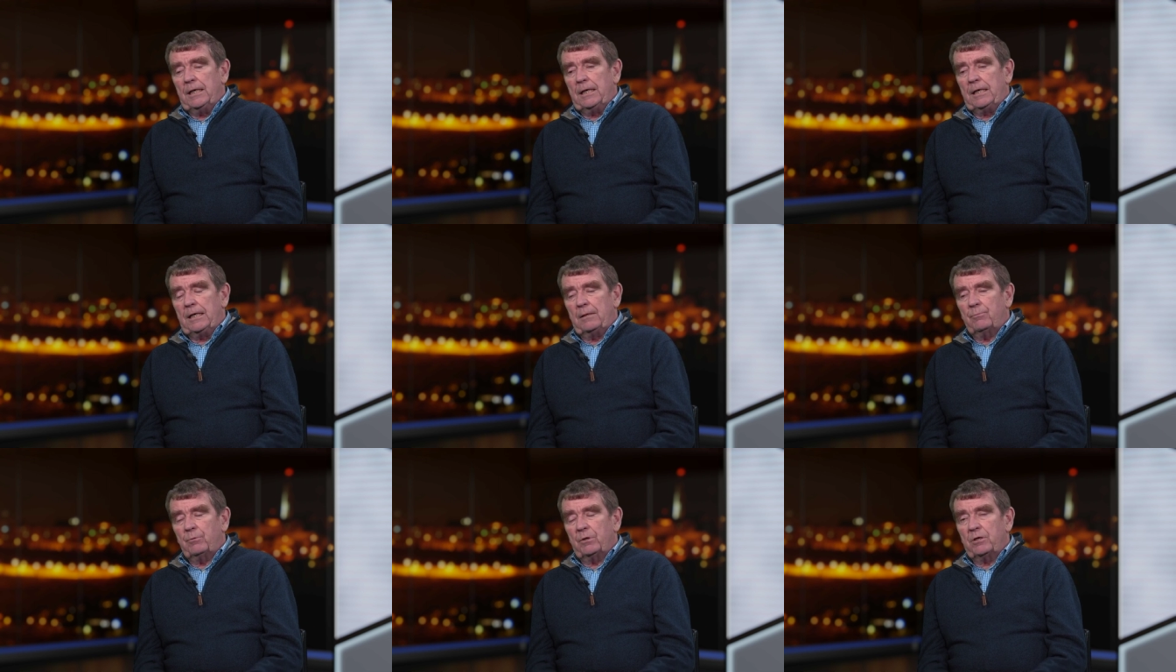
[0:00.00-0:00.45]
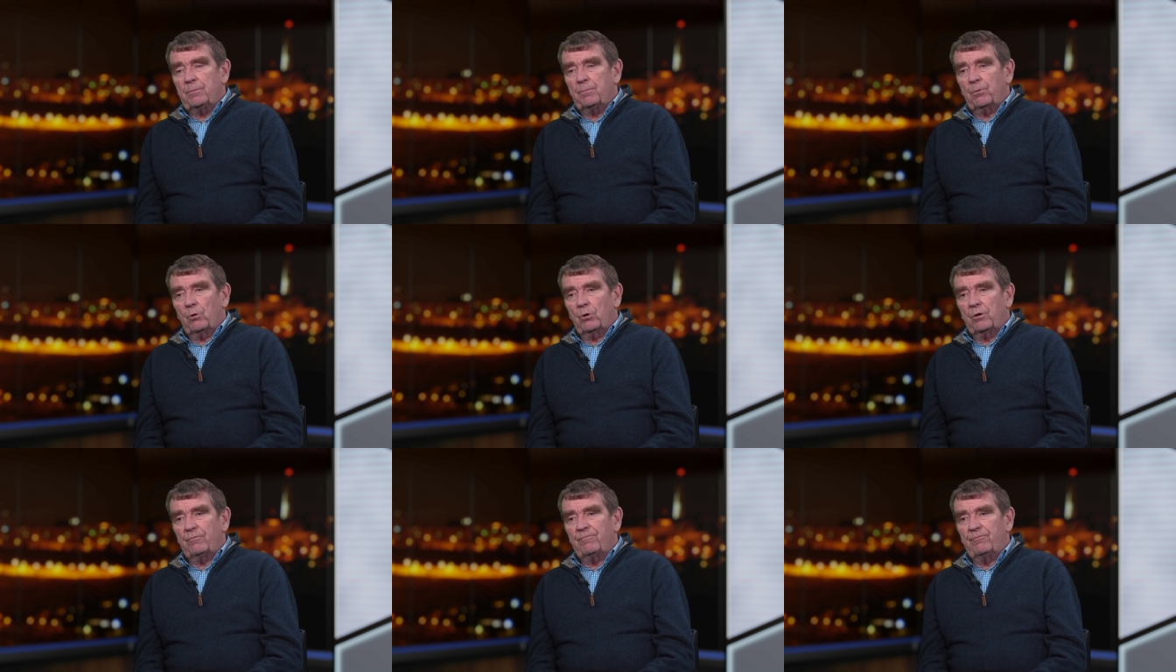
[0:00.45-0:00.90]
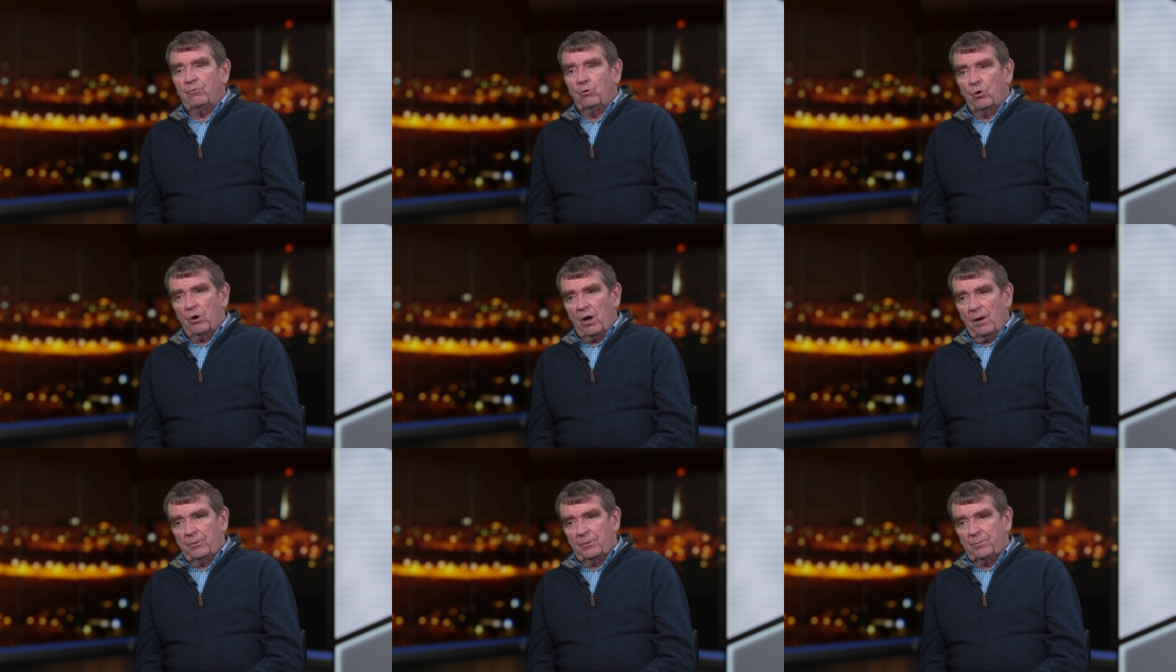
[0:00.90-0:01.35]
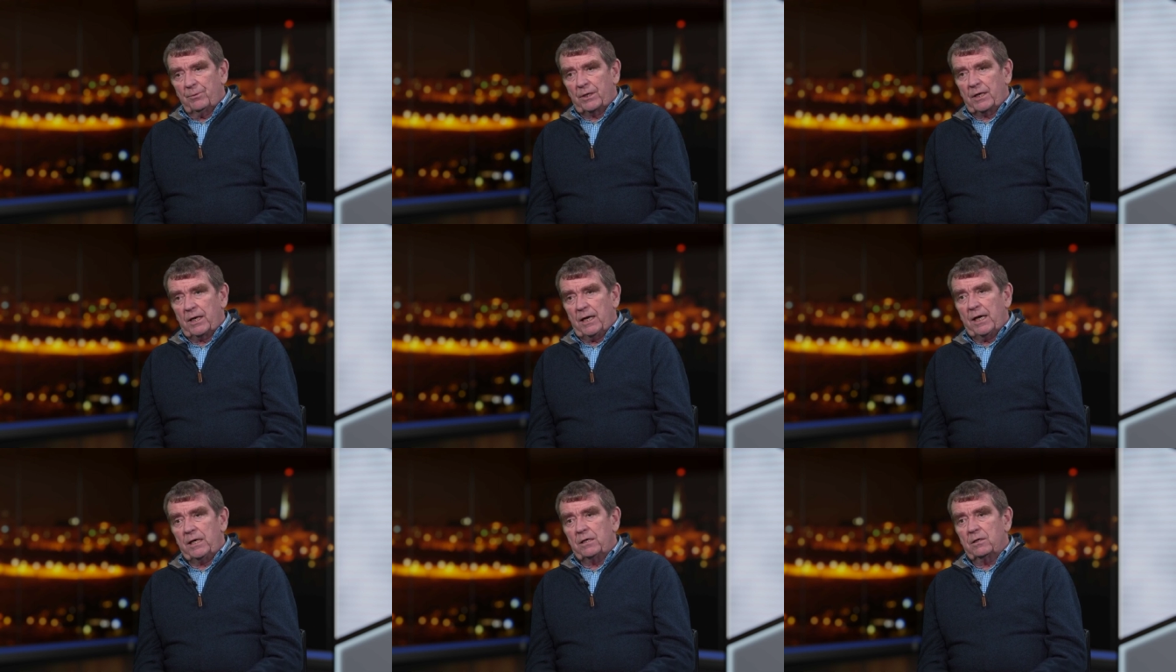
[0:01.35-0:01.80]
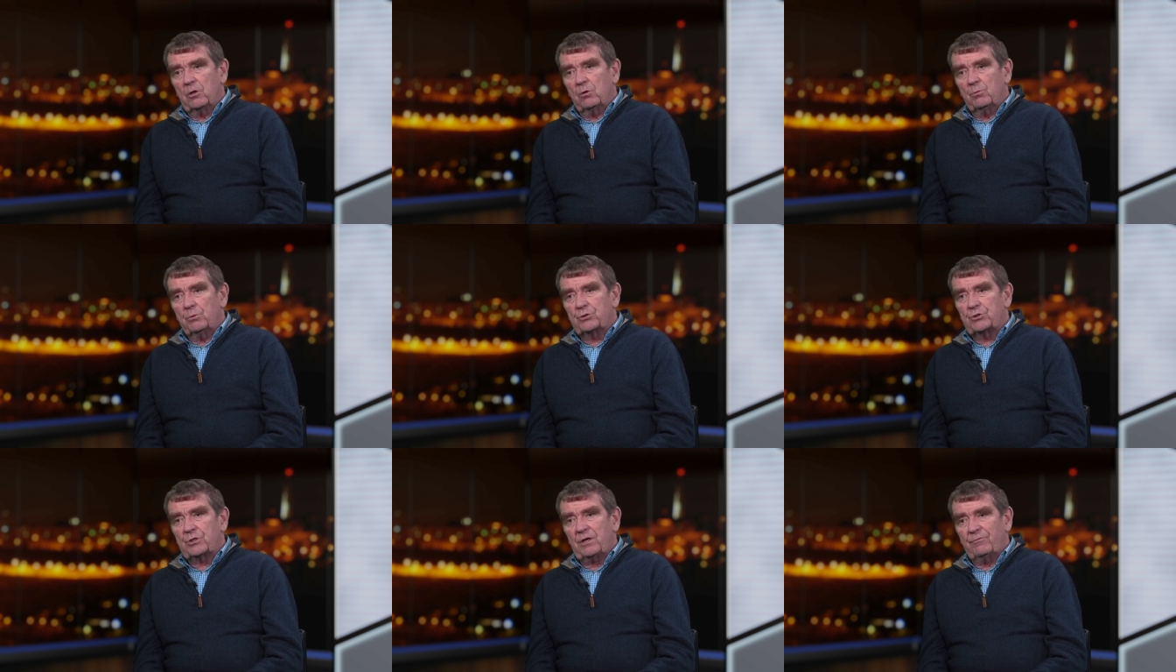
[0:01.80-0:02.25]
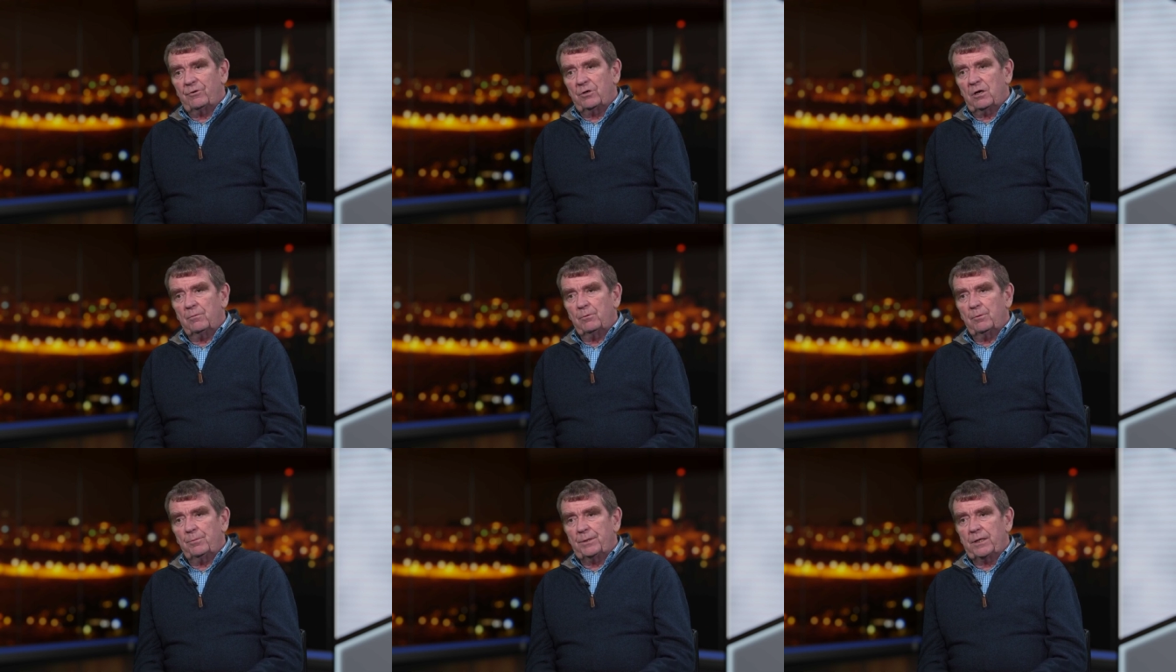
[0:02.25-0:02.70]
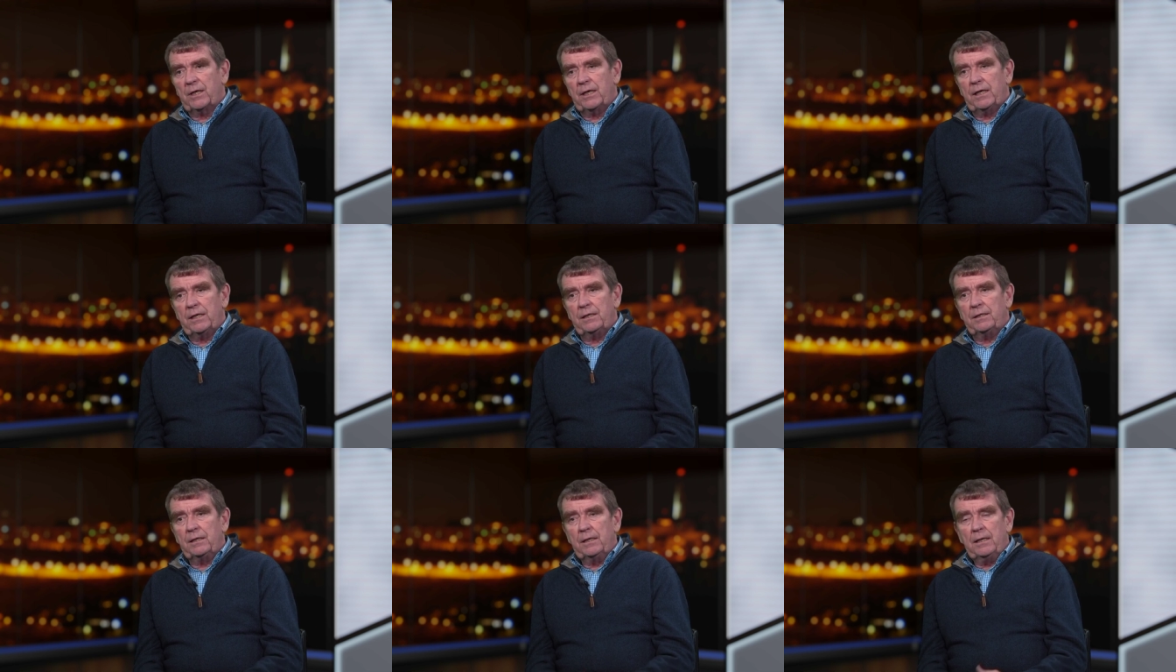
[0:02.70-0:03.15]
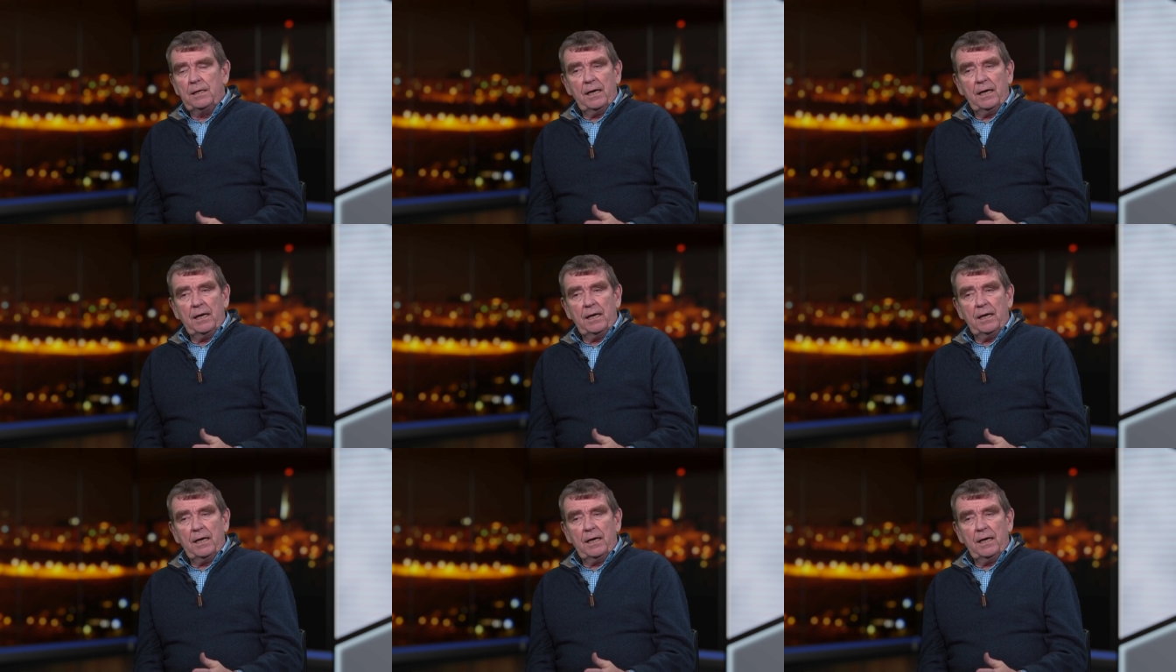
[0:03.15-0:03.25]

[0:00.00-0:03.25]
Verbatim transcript: Uh, we deployed four armoured brigade along with seven armoured brigade,